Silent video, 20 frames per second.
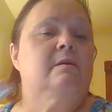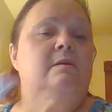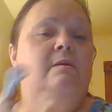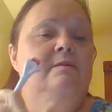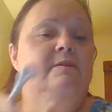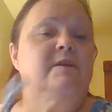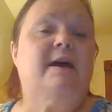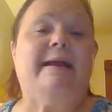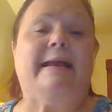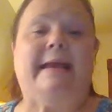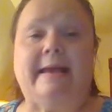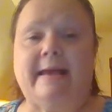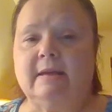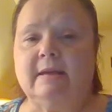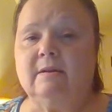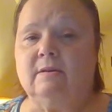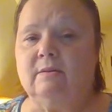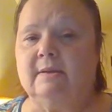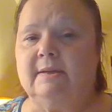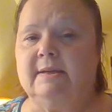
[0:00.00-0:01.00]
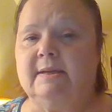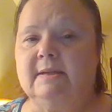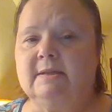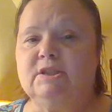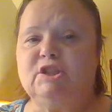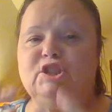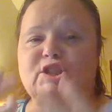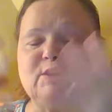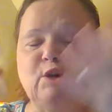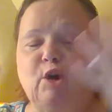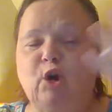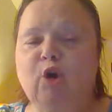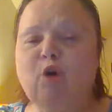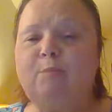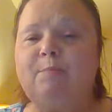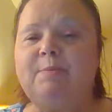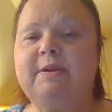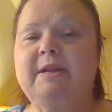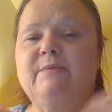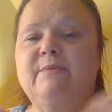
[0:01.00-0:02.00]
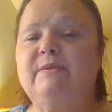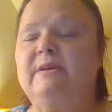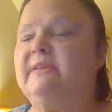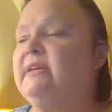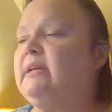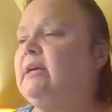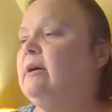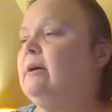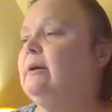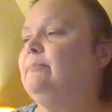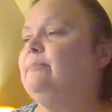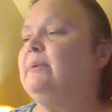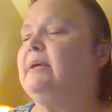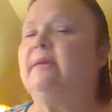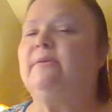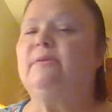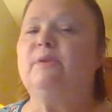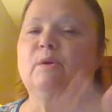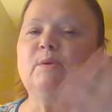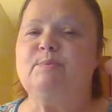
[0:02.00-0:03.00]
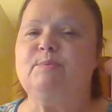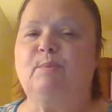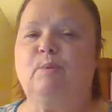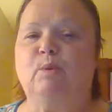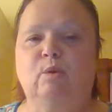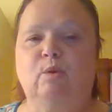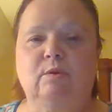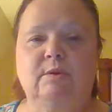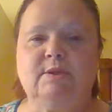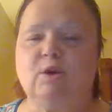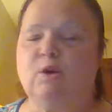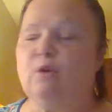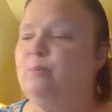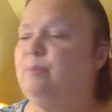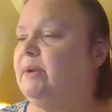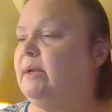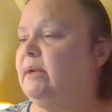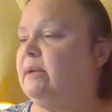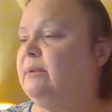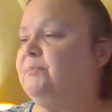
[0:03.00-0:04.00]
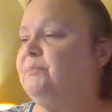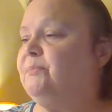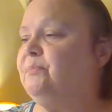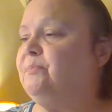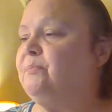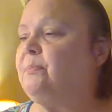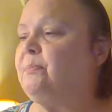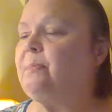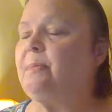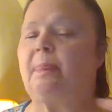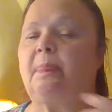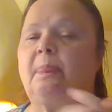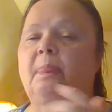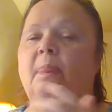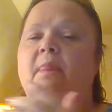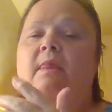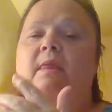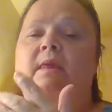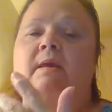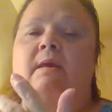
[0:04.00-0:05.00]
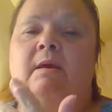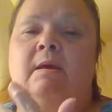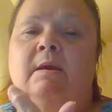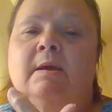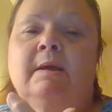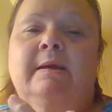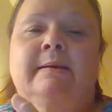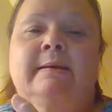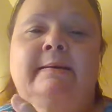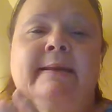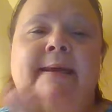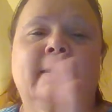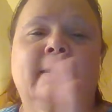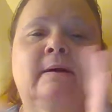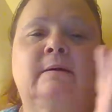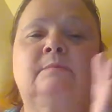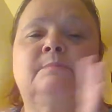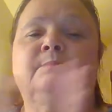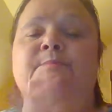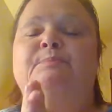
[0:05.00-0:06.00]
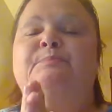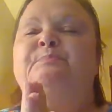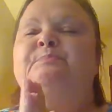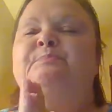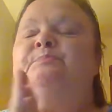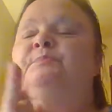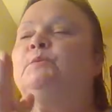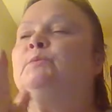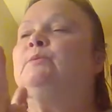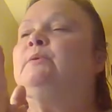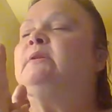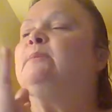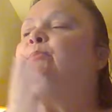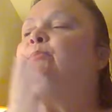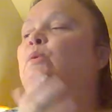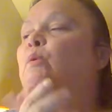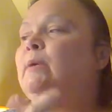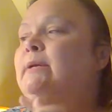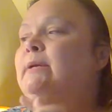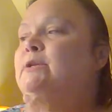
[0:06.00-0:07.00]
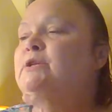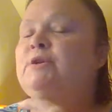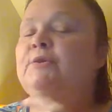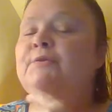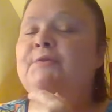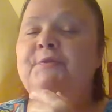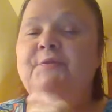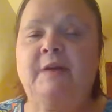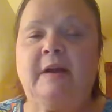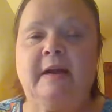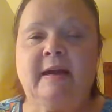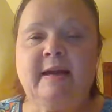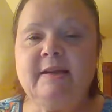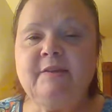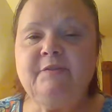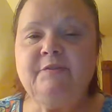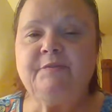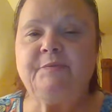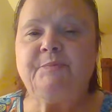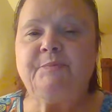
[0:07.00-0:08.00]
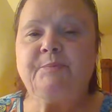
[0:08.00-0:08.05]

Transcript: diagonally to just open everything up, get those pores open. Now, with a 0.25,